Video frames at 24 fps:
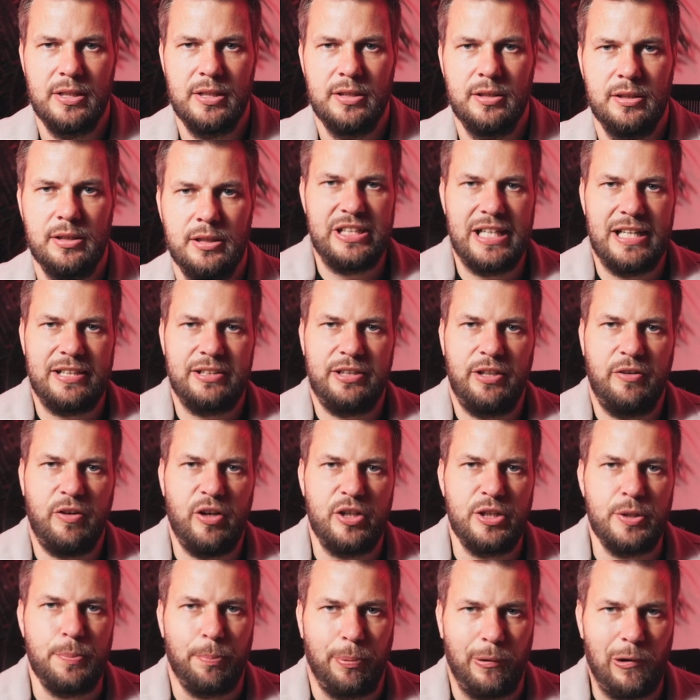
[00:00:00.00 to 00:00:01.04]
Obviously now you've
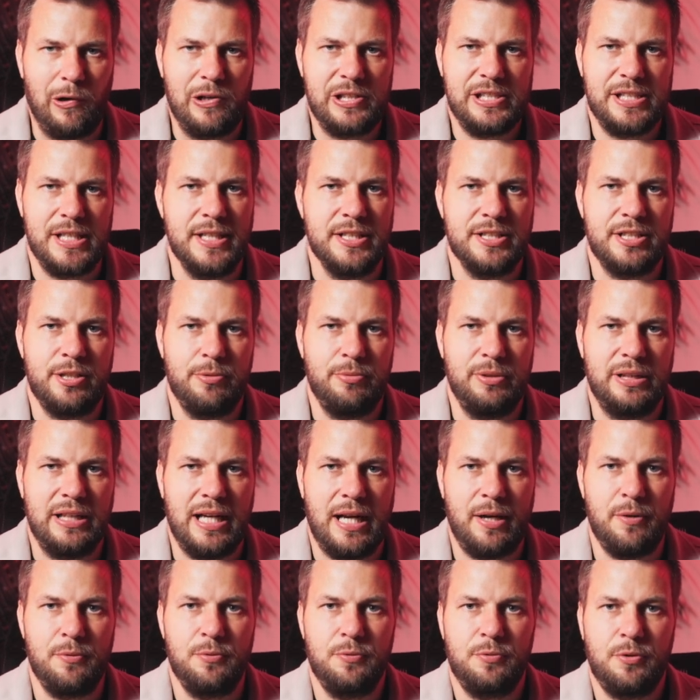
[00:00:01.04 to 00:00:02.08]
done your pricing, so we
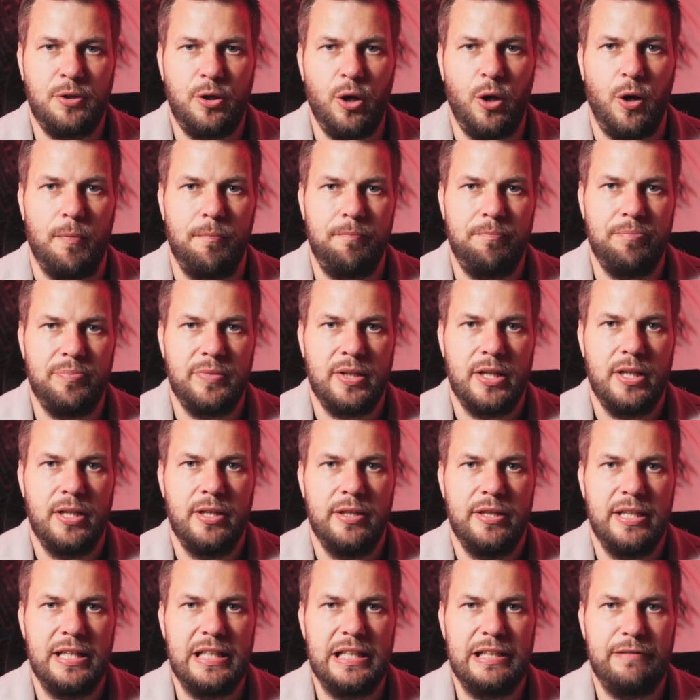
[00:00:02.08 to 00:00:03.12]
now got
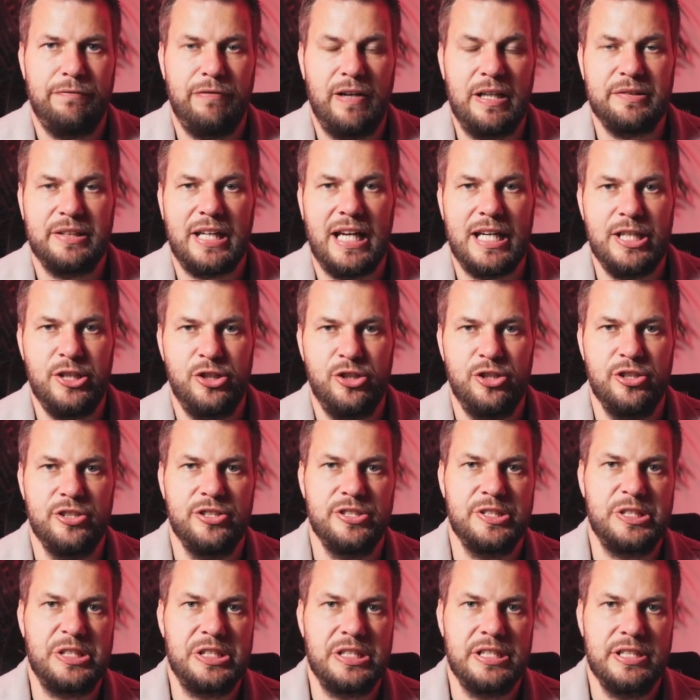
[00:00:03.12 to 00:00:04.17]
the
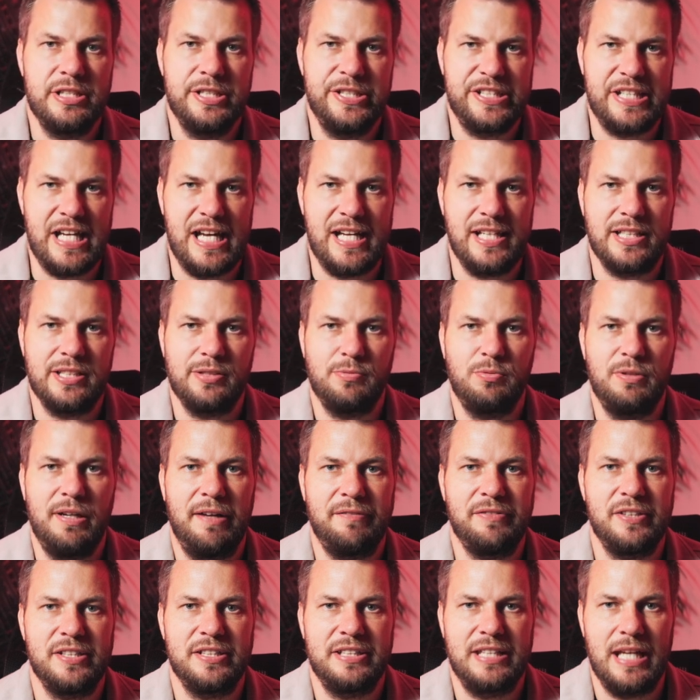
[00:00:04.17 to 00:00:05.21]
foundations set, we
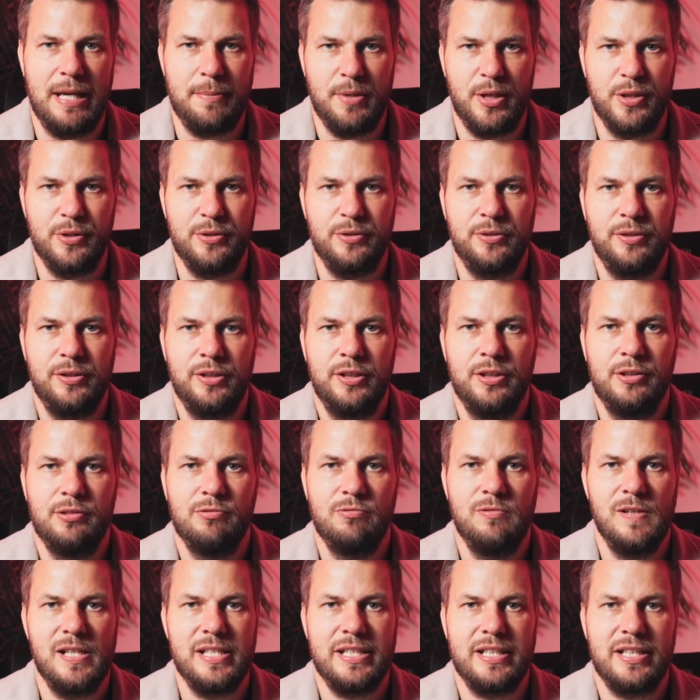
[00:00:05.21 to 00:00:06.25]
have the demo
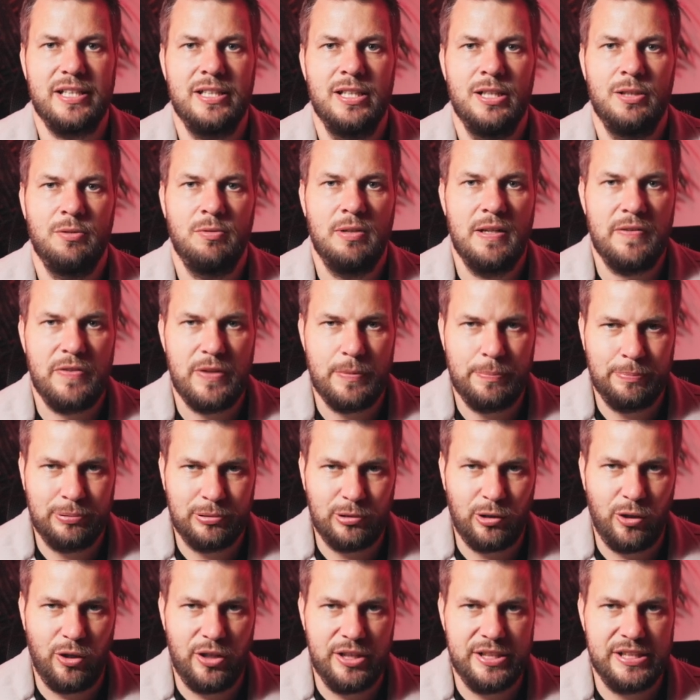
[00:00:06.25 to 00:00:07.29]
ready, we have the
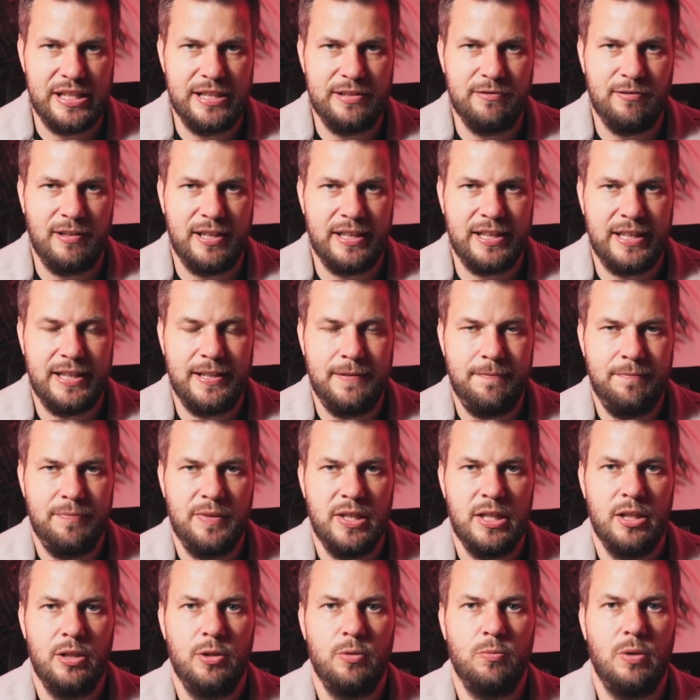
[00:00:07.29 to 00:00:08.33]
pricing ready.
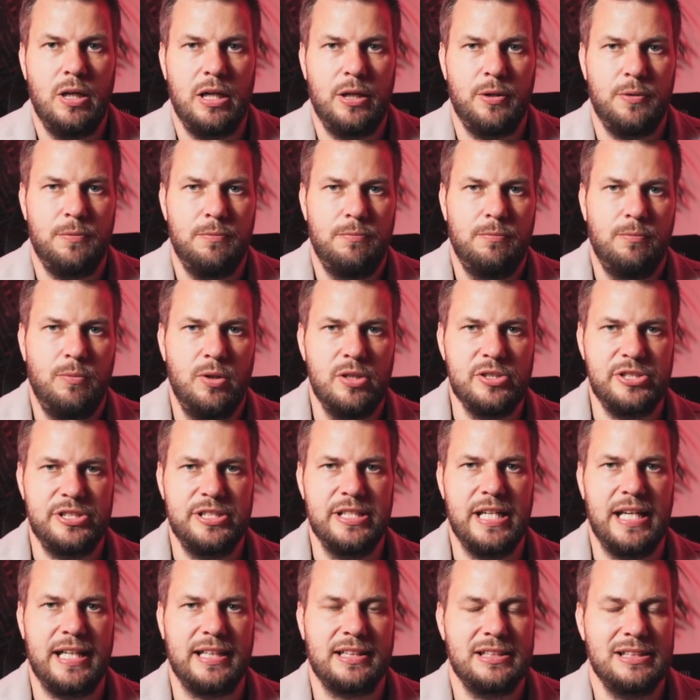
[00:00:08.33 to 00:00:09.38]
Well, what's
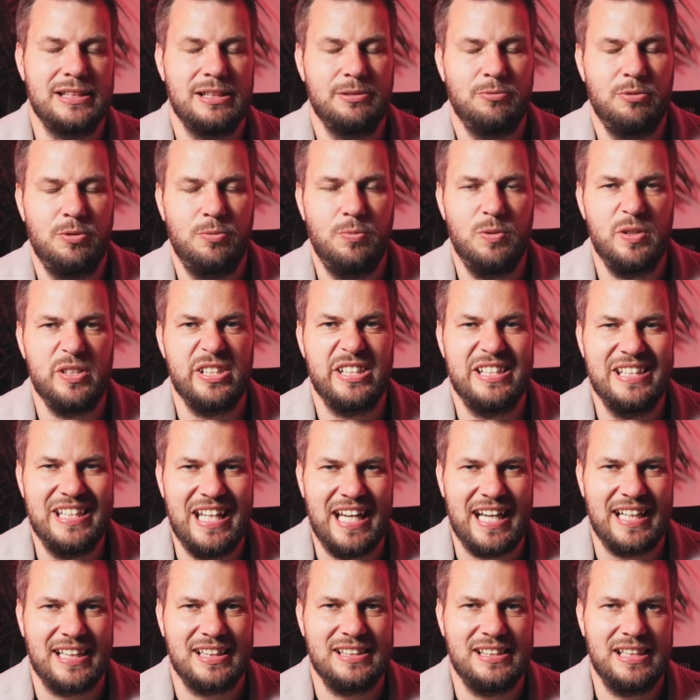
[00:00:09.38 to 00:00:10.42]
next? Well, what's
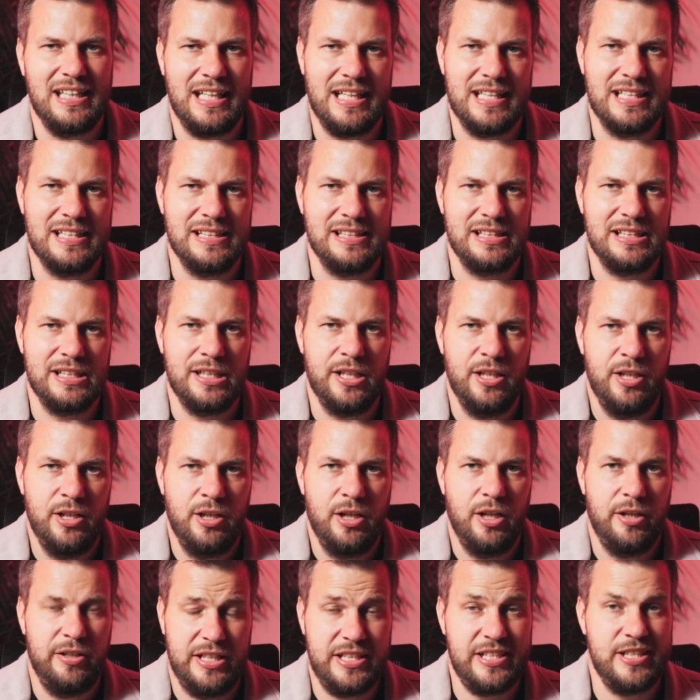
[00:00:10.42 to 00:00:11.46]
next is,
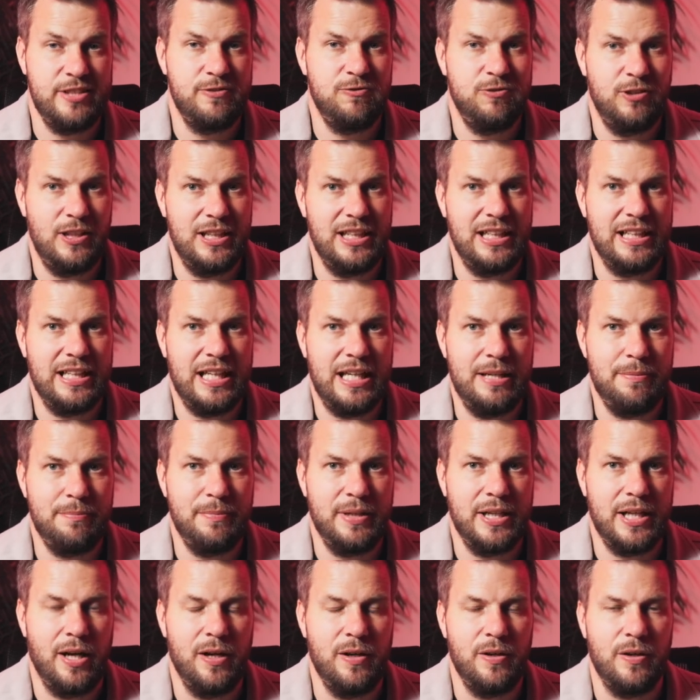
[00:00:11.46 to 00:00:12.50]
and this has really hit
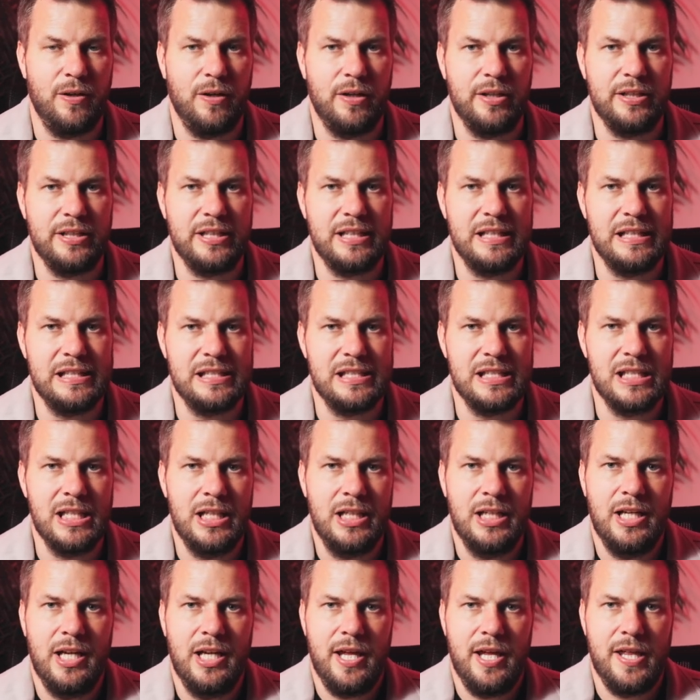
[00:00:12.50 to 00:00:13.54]
me hard, is
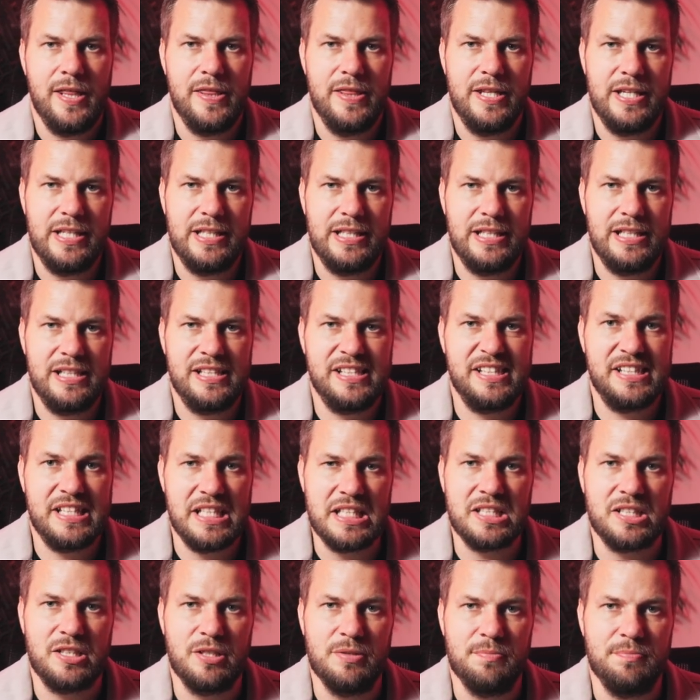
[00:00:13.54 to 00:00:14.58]
the
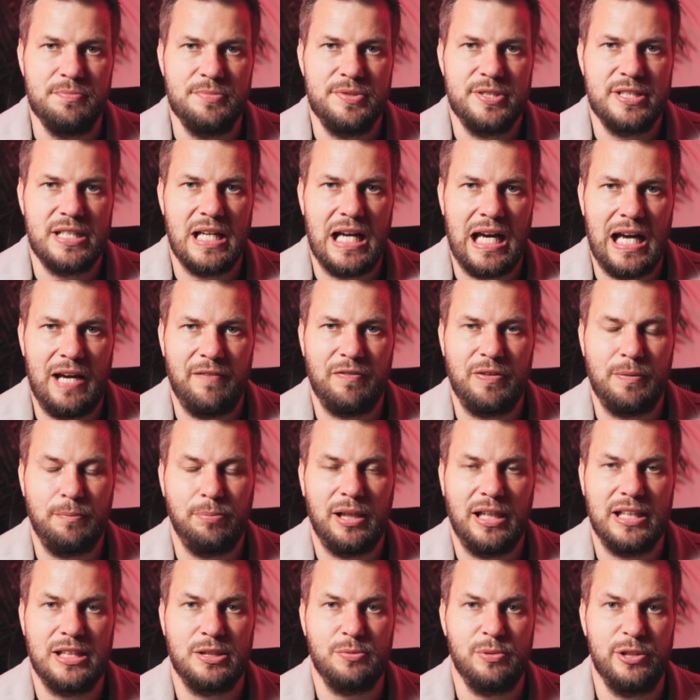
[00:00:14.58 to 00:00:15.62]
systems to have in
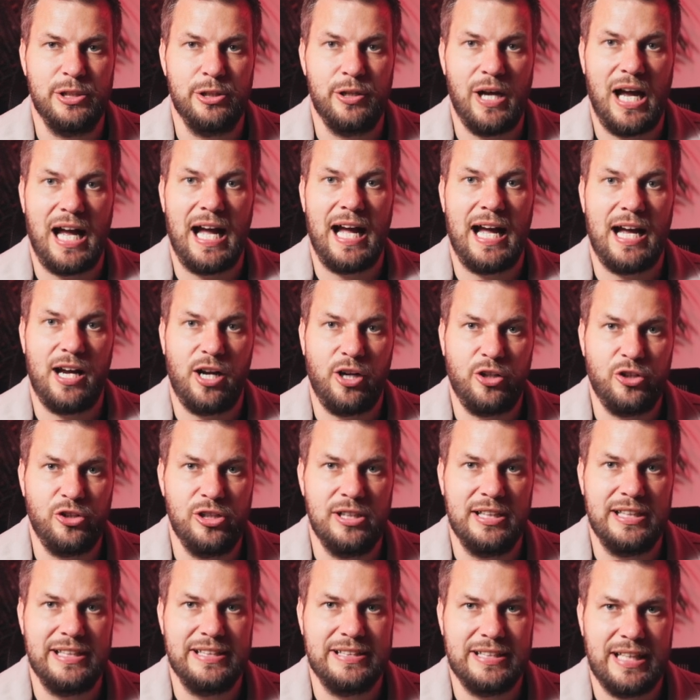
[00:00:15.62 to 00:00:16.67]
place when you
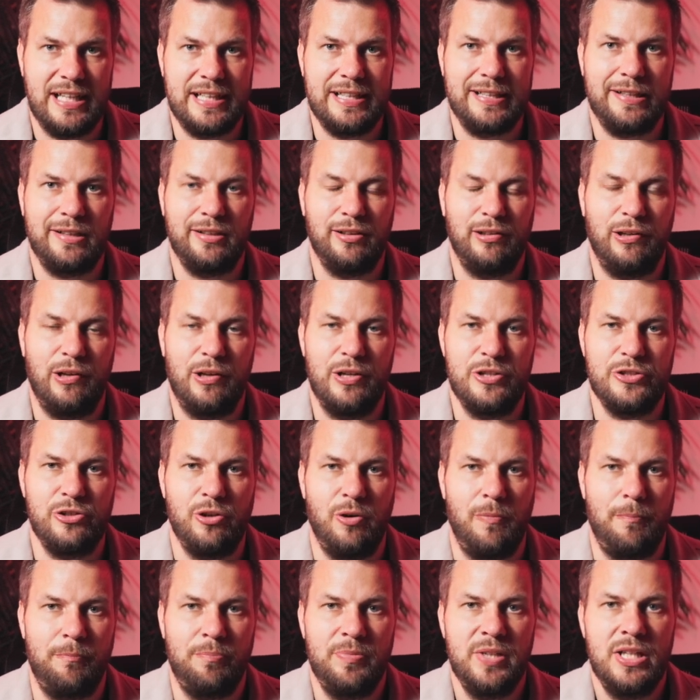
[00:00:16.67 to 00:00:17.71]
actually take clients
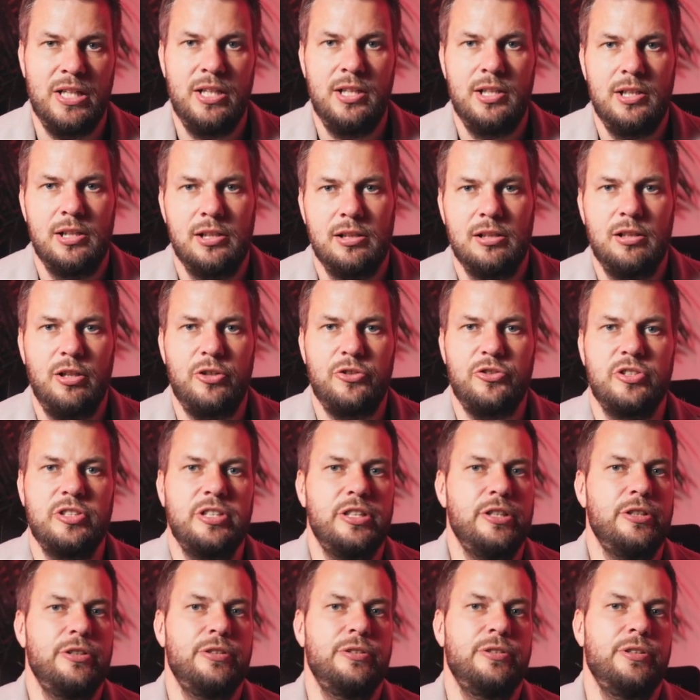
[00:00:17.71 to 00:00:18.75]
on. Lots of
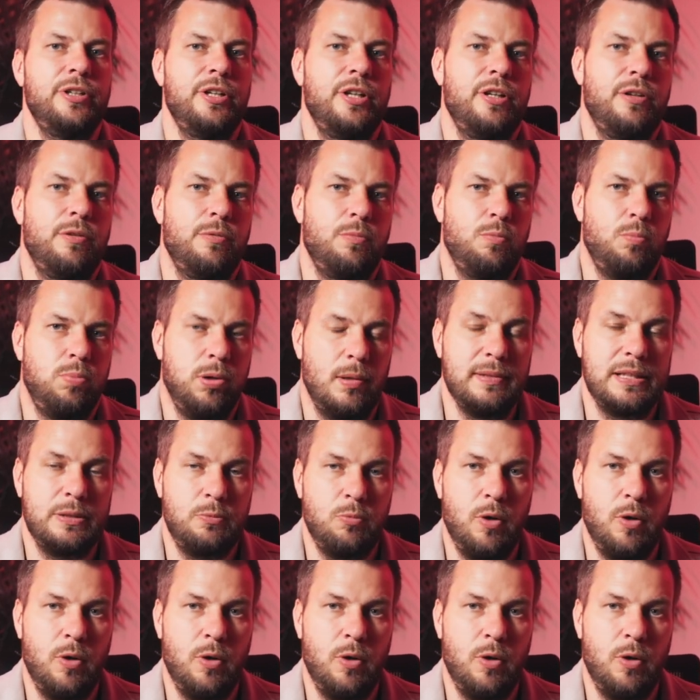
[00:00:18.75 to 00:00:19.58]
you probably